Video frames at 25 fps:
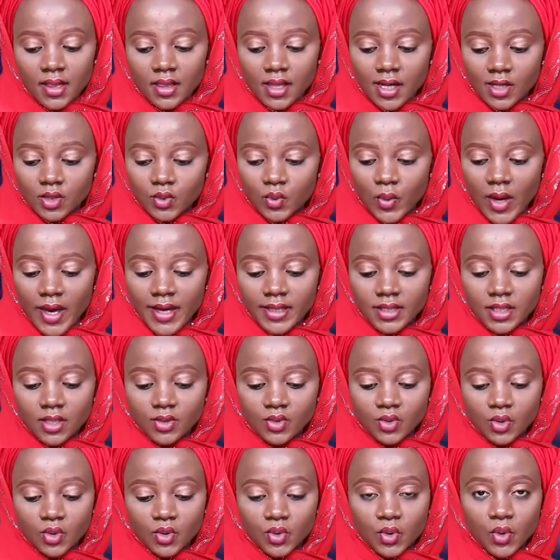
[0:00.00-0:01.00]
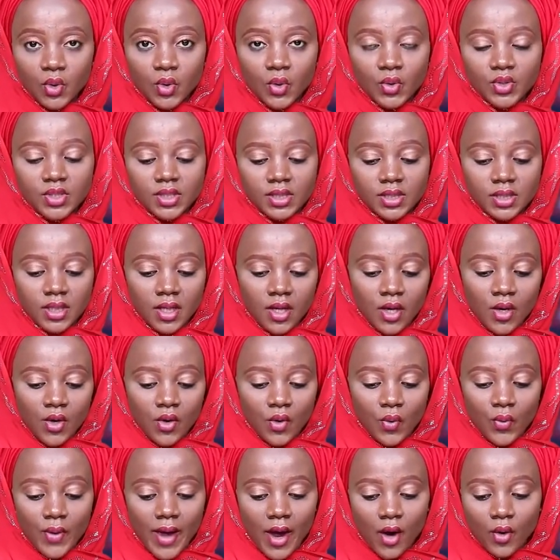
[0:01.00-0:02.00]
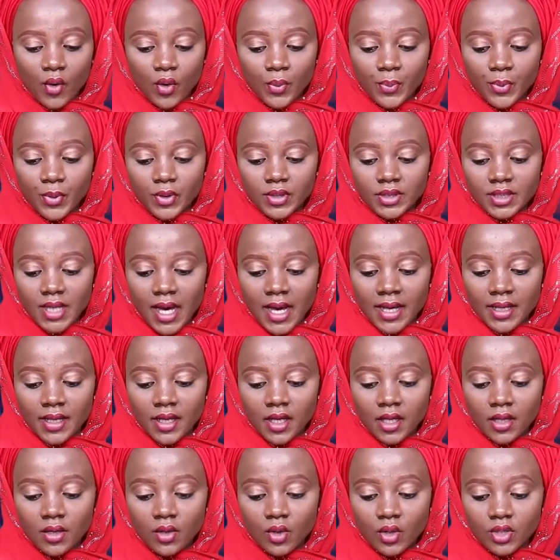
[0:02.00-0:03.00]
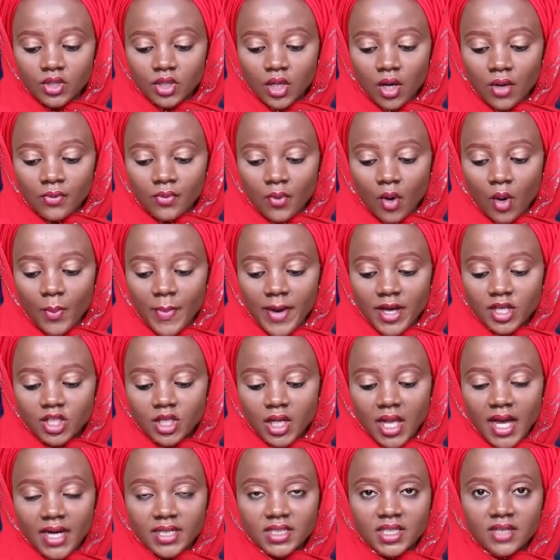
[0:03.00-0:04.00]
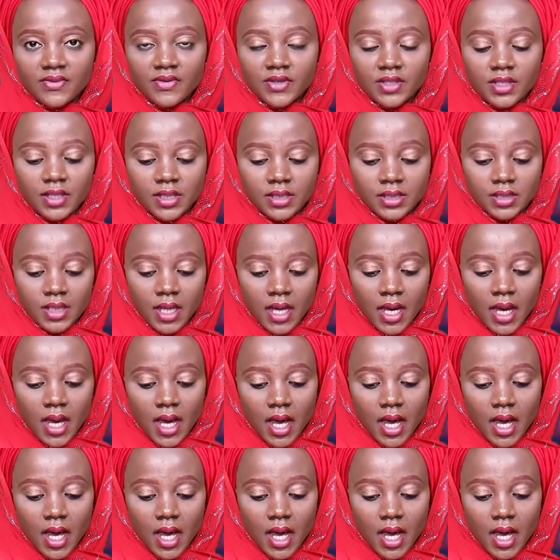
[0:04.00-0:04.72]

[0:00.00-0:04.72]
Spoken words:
that were hitherto closed were opened and a lot of commercial activities